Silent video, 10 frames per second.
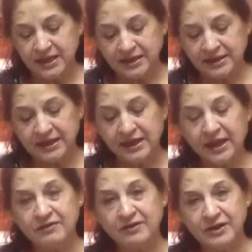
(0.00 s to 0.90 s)
then
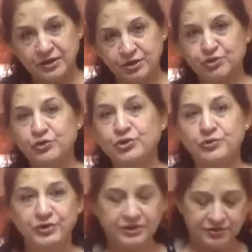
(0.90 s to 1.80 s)
I will show you
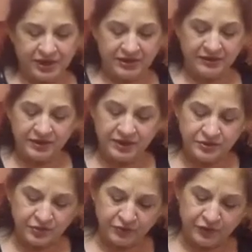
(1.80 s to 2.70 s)
the dry ingredients.
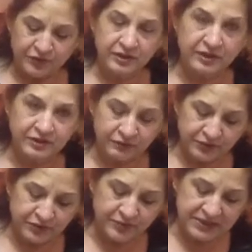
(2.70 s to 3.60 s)
So for the
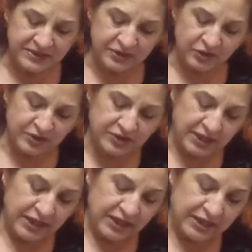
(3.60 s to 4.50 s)
basic sauce,
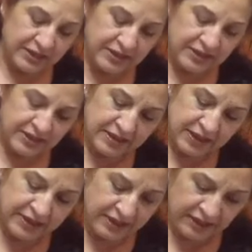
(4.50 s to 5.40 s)
this is the
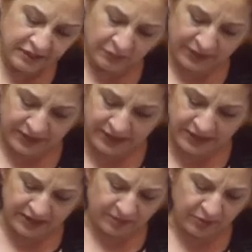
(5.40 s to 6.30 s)
onion, one
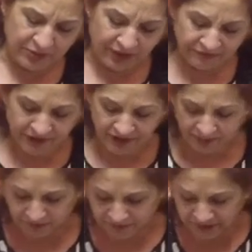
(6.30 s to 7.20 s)
onion, about half a cup
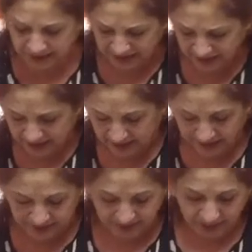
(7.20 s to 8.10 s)
of onion.
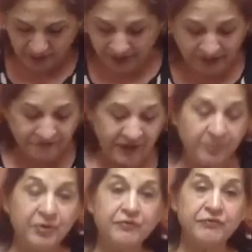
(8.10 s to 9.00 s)
It's about half
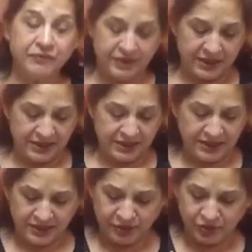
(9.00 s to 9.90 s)
cup of
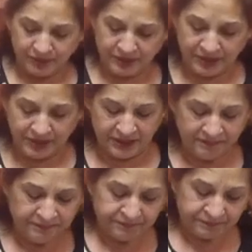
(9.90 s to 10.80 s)
onion, chopped onion,
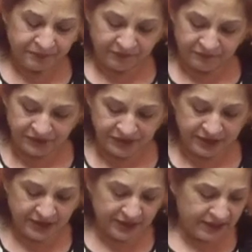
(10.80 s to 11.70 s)
fresh
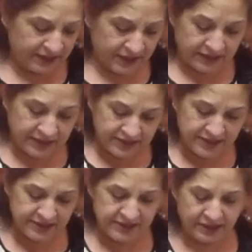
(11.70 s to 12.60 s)
onion. This
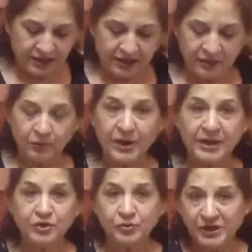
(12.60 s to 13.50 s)
is
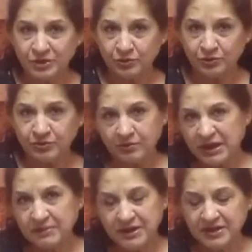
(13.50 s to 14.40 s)
one tomato,
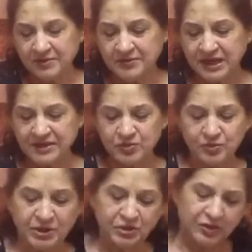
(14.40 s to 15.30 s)
one medium-sized tomato,